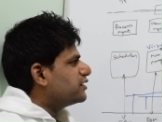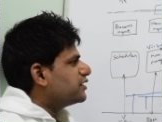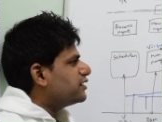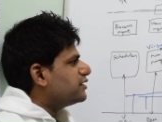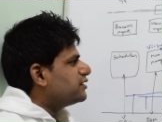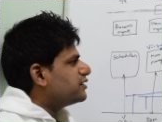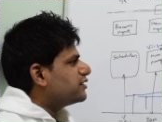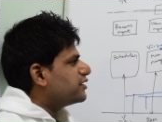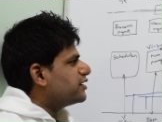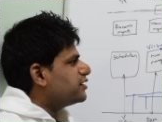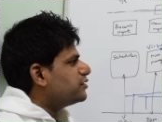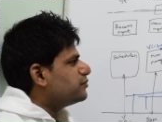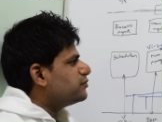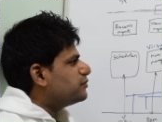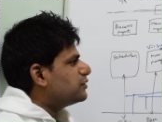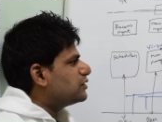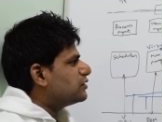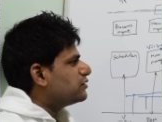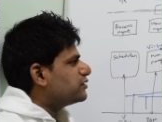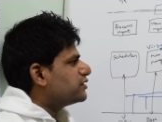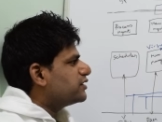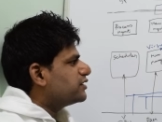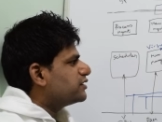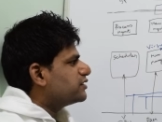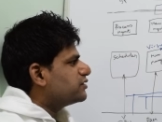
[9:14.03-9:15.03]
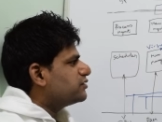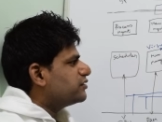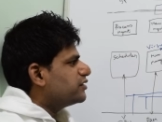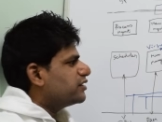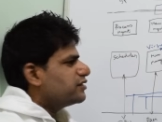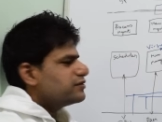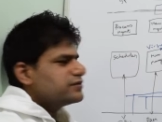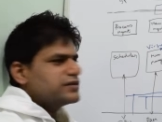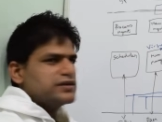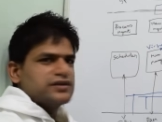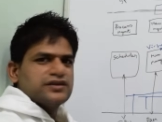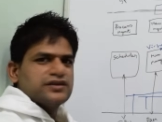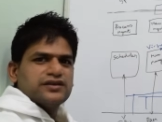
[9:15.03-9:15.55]
and right below that you
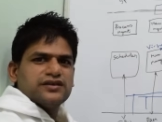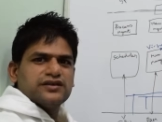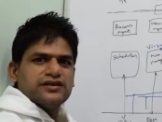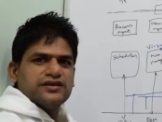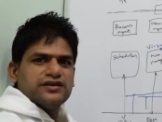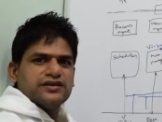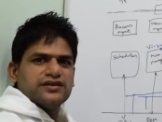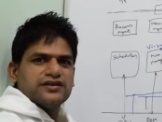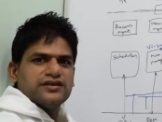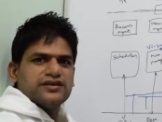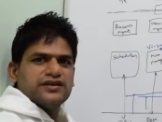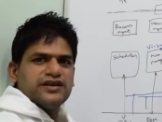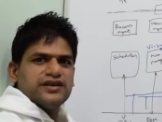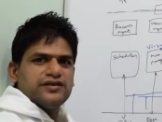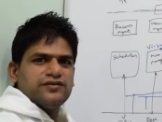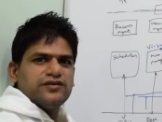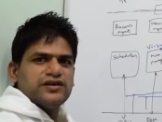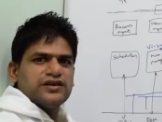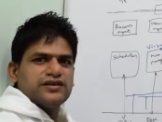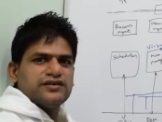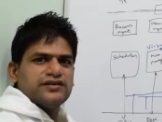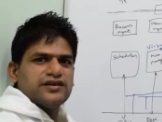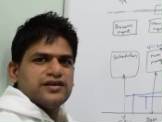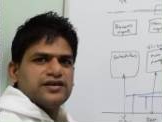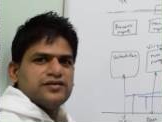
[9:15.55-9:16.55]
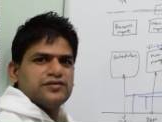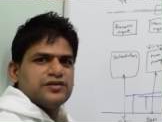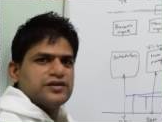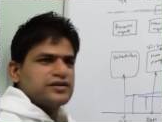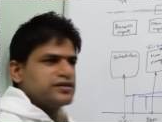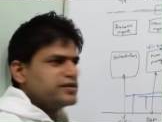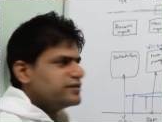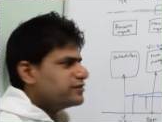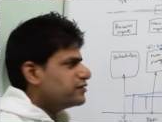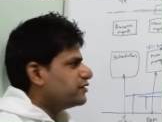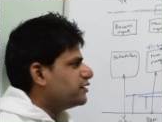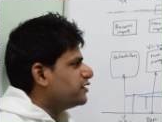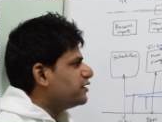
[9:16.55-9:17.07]
have this network
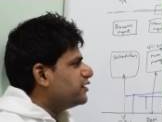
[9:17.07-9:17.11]
drivers.